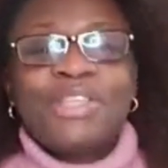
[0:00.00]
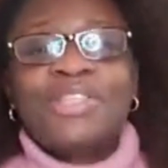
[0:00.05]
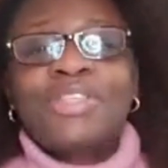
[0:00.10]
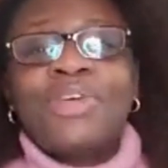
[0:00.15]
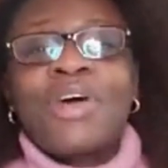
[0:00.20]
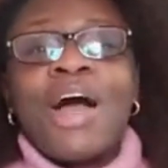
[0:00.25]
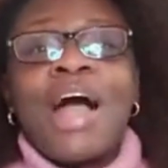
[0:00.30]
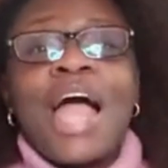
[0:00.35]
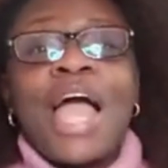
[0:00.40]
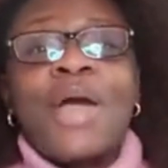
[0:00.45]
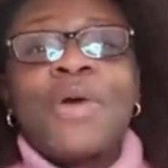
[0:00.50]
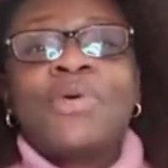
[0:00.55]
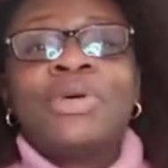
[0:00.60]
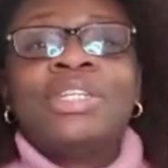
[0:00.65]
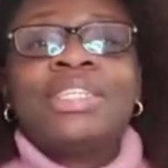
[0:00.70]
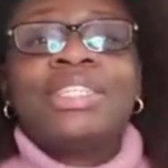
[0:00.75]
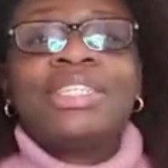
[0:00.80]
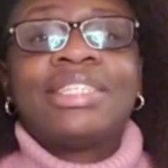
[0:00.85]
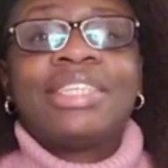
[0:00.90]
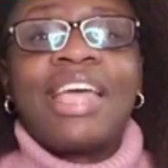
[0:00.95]
So I
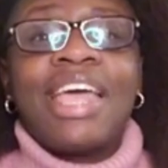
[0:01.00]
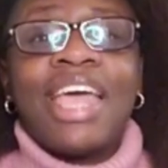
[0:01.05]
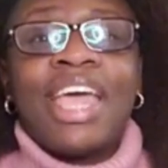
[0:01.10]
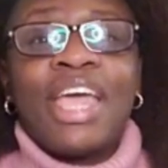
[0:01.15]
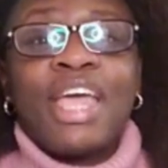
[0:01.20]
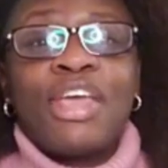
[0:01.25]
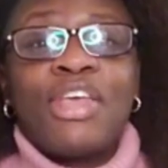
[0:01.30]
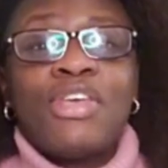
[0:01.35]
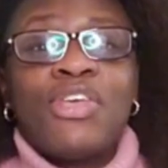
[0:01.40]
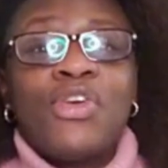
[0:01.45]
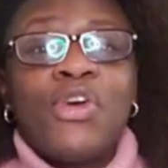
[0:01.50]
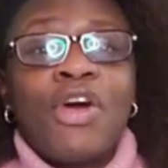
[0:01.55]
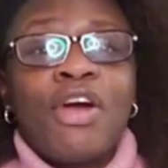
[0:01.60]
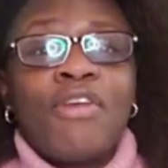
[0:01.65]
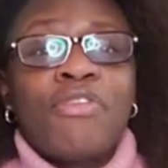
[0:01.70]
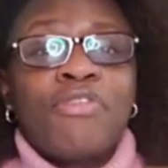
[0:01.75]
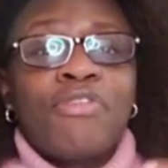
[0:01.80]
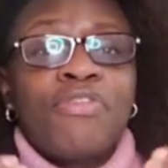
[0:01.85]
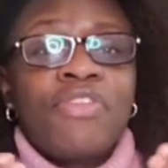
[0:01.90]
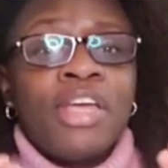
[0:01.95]
would say
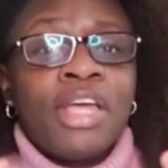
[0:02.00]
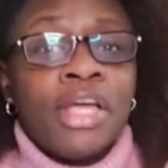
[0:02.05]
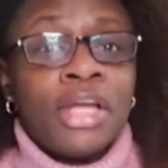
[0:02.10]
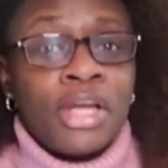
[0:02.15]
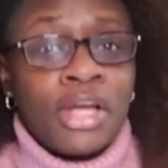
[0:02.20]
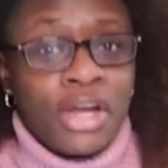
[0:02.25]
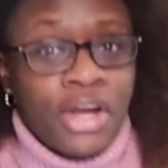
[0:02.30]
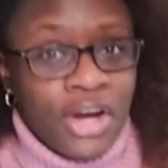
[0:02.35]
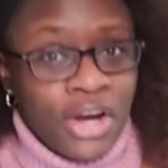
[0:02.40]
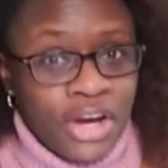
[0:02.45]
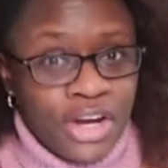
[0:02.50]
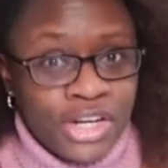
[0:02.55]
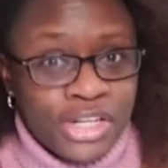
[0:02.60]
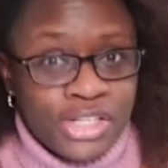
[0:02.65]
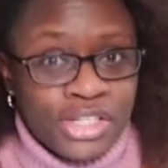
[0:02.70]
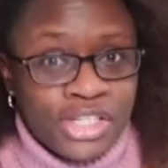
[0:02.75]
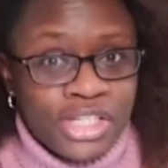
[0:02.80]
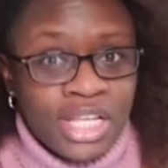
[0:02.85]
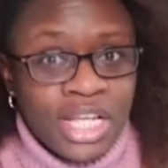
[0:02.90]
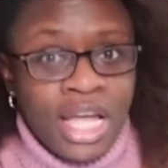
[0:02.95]
your
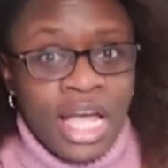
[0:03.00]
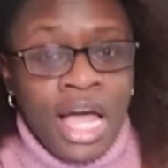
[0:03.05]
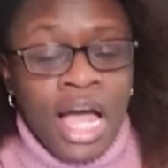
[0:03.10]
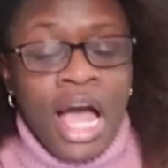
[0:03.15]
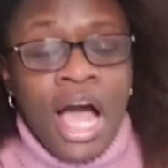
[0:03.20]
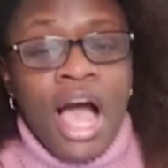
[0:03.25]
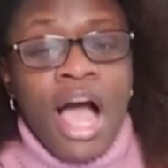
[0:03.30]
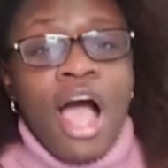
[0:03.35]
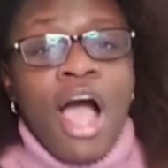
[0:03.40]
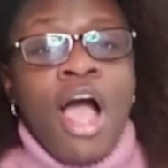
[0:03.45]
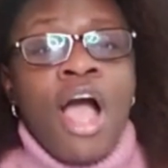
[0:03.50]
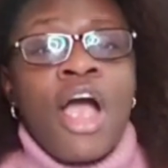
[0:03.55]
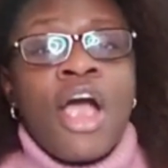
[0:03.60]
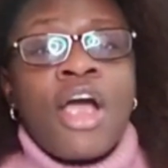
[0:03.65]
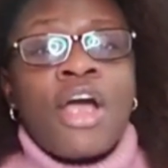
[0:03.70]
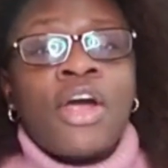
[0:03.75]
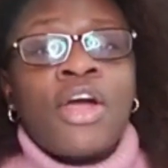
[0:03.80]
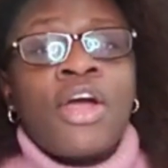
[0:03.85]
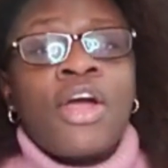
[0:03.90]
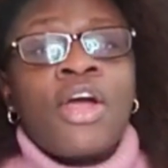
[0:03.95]
fingers
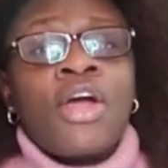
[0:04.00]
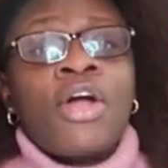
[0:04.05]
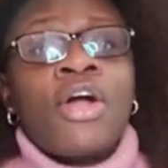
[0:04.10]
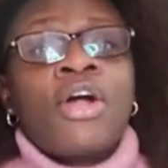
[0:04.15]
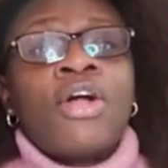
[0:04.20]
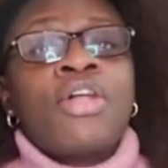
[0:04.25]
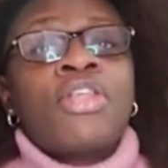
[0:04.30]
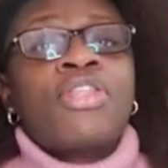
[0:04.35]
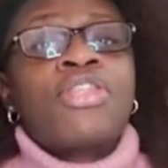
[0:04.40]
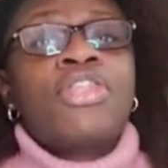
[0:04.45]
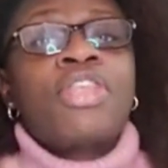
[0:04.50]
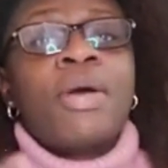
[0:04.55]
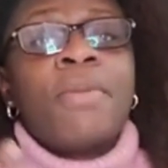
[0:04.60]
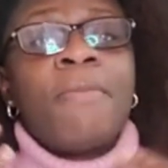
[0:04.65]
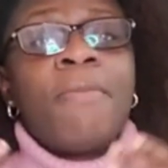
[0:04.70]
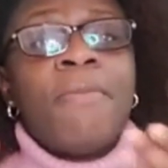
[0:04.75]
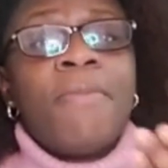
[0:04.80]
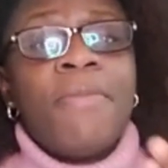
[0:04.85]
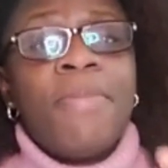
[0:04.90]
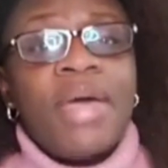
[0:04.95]
are the
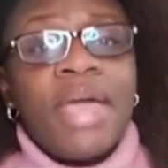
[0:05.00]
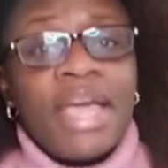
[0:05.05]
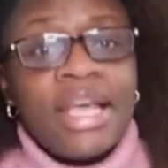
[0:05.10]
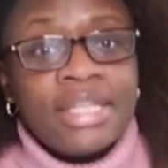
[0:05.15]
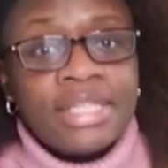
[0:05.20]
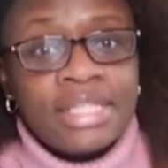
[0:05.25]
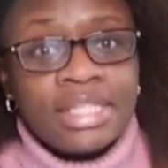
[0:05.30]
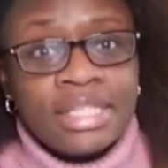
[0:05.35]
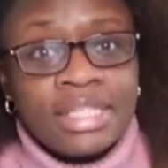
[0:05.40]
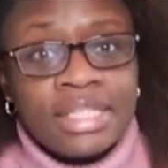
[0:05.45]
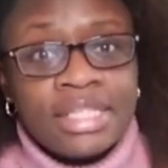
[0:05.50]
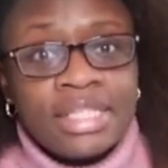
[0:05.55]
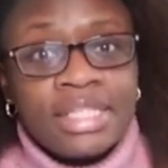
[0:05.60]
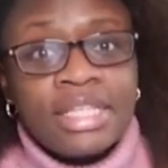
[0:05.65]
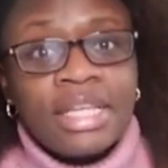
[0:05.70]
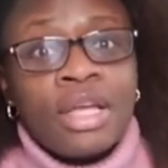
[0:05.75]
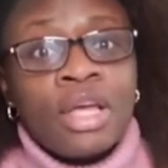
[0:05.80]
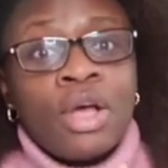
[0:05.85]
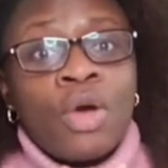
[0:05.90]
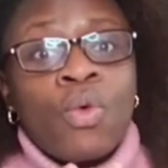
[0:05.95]
best
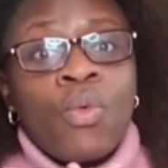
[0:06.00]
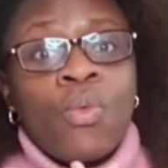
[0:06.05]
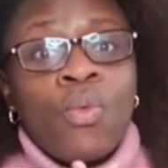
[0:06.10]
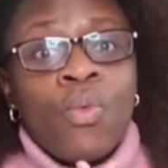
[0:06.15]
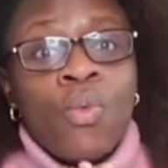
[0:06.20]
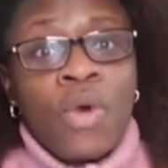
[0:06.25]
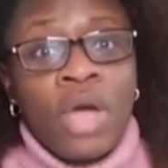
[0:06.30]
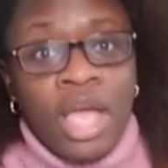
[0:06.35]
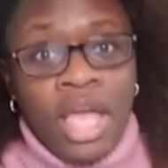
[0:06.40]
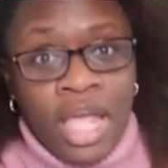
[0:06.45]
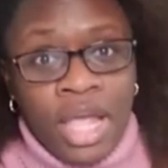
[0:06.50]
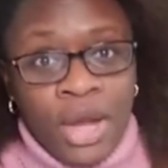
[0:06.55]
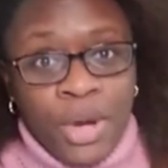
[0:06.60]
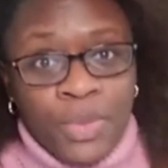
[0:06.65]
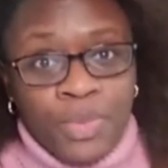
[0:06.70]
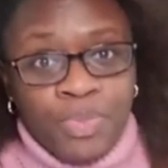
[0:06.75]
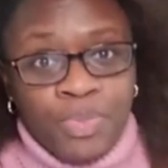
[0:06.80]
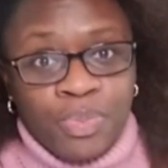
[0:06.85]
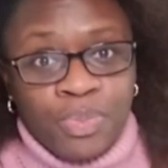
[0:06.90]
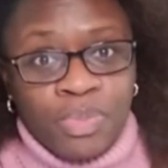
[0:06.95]

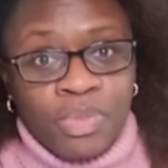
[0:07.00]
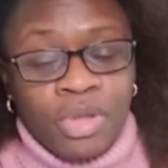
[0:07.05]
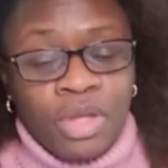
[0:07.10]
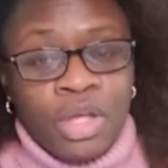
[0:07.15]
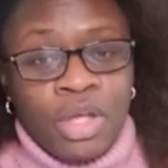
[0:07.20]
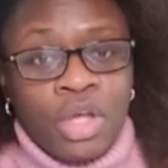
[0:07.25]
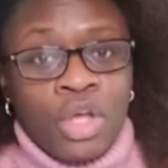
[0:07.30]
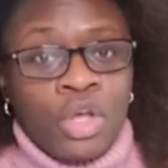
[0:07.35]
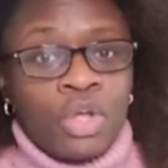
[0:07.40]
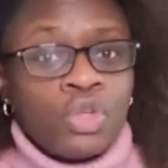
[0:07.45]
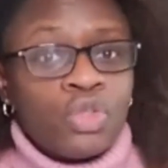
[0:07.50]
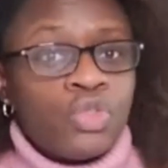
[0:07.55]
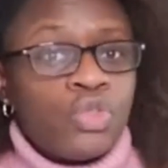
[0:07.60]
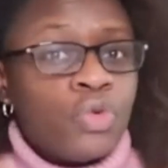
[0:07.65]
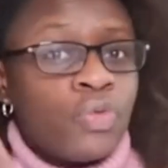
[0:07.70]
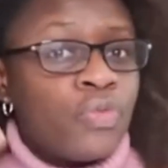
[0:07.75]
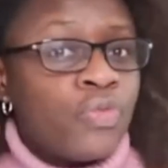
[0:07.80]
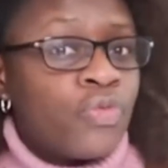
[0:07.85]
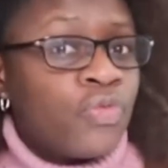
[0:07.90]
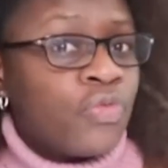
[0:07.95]
way
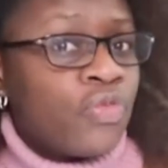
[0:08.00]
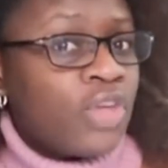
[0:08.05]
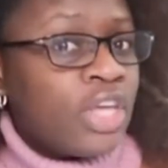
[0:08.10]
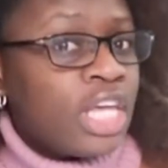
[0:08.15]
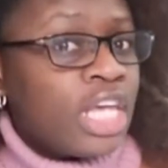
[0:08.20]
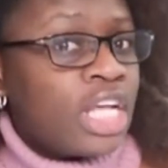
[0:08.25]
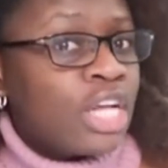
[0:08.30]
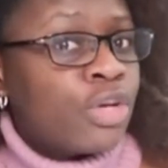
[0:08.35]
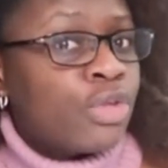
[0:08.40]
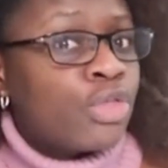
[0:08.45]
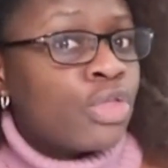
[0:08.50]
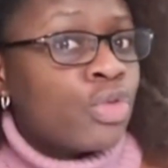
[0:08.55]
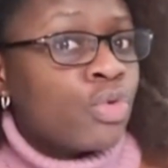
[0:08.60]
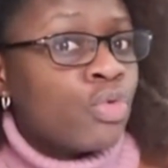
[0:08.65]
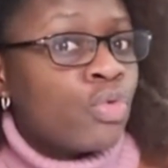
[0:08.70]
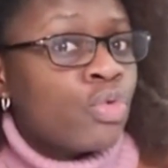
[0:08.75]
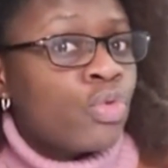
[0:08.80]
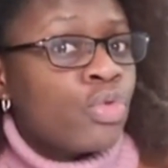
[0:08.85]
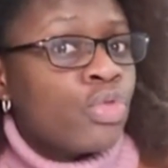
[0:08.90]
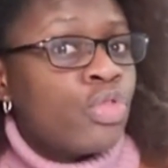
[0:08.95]
to feel
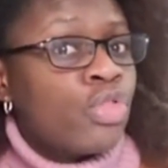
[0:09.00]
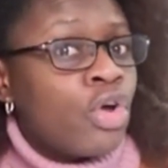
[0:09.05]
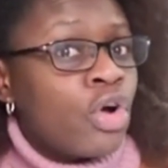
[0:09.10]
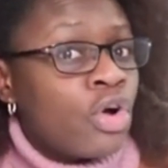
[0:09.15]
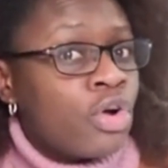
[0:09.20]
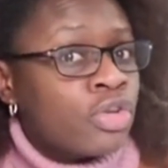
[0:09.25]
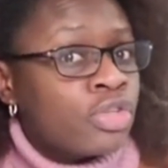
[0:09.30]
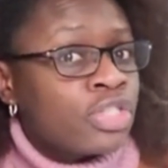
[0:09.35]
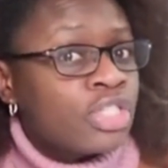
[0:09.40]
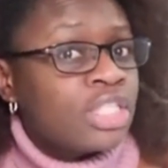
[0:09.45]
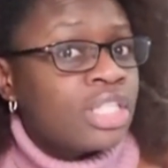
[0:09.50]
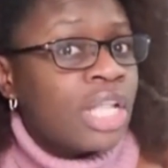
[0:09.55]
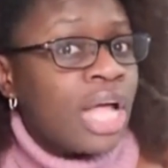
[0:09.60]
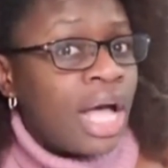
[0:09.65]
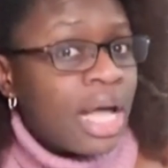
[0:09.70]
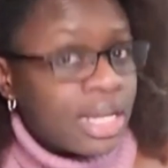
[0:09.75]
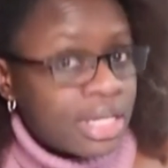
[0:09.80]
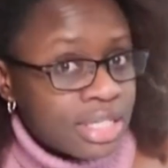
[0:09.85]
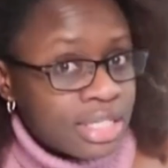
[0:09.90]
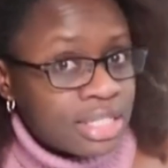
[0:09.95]
through those
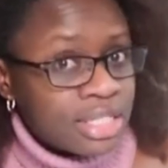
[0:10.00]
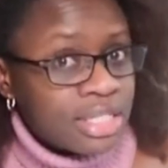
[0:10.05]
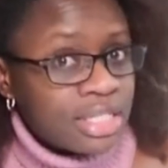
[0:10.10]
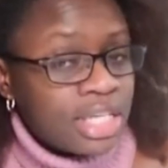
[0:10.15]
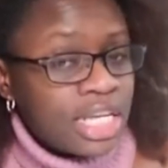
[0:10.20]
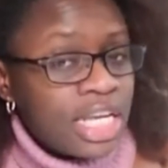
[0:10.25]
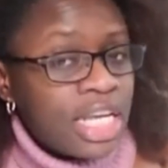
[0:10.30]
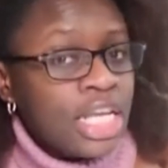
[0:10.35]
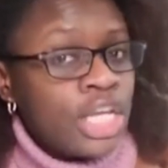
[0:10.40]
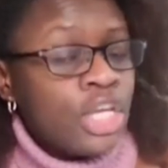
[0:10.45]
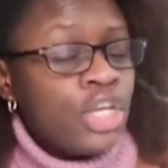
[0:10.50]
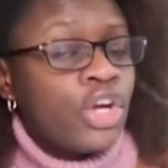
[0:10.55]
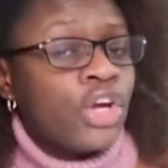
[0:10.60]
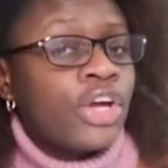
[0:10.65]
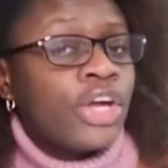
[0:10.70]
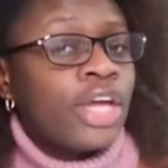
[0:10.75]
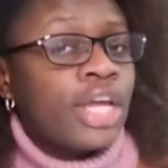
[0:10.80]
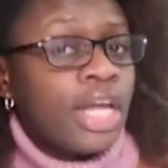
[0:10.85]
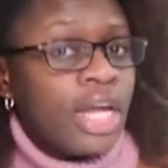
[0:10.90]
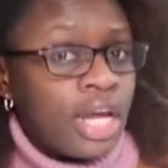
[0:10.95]
knots in
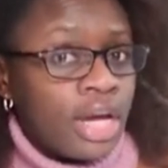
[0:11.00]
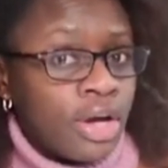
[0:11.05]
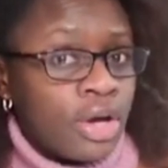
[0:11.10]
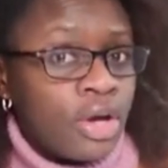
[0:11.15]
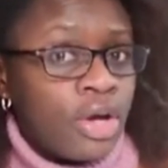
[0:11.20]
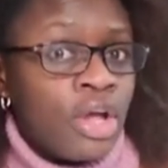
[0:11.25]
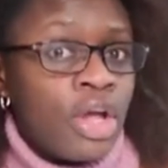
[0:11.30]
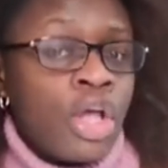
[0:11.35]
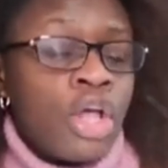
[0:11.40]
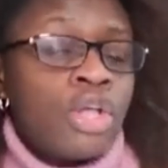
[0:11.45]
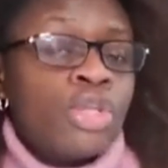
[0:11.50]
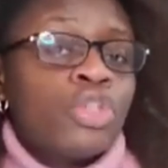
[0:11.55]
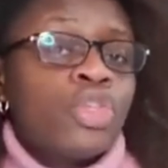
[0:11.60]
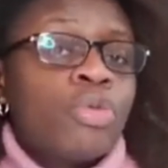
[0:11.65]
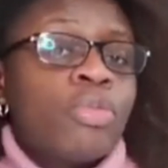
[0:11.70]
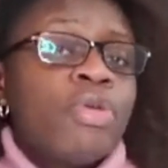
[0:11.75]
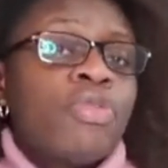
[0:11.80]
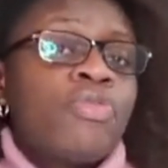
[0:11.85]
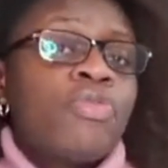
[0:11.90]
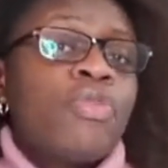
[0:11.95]
your hair.
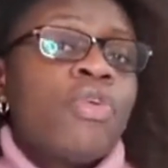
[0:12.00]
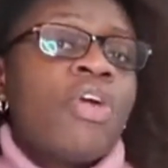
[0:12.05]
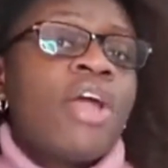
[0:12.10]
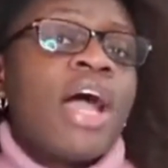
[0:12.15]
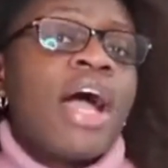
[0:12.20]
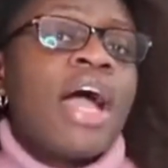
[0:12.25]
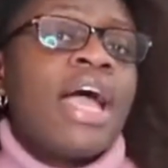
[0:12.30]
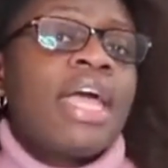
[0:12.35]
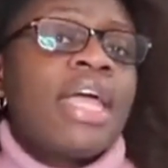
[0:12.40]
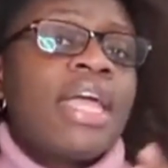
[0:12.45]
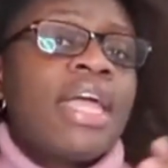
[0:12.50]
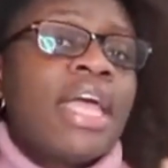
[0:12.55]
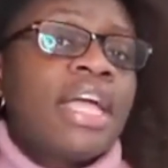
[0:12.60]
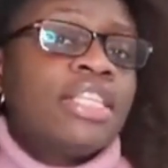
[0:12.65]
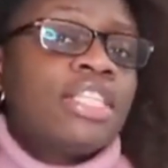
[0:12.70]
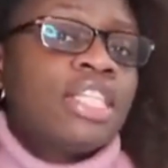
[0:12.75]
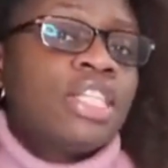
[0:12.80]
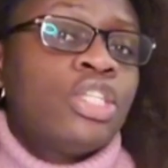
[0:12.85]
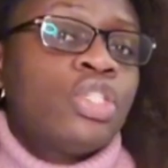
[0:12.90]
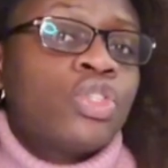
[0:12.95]
So before I
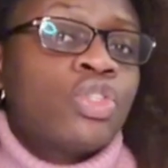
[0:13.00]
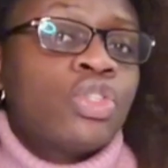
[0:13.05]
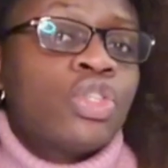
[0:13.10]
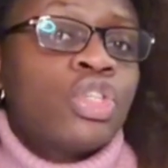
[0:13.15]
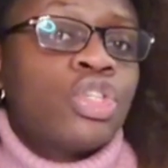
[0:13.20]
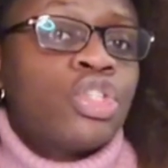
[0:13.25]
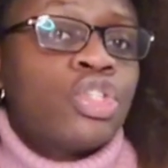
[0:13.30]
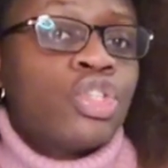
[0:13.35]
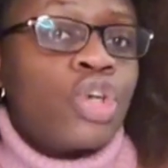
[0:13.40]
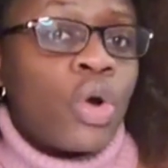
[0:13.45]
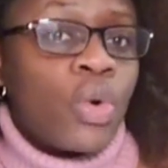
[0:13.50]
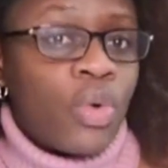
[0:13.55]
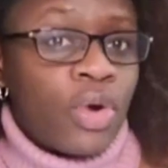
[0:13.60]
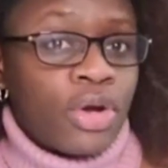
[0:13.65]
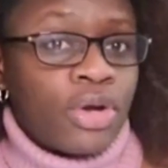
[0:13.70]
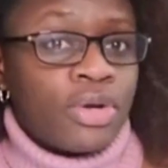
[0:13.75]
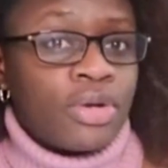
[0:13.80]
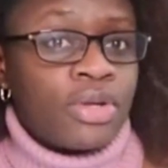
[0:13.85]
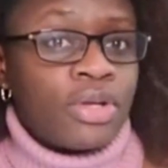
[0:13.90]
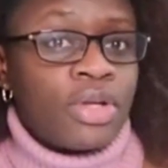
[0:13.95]
get into the
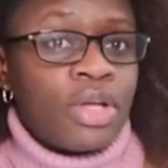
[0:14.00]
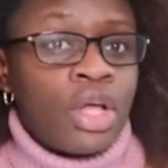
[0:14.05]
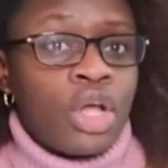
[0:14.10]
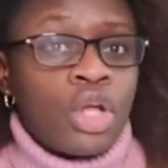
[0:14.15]
shower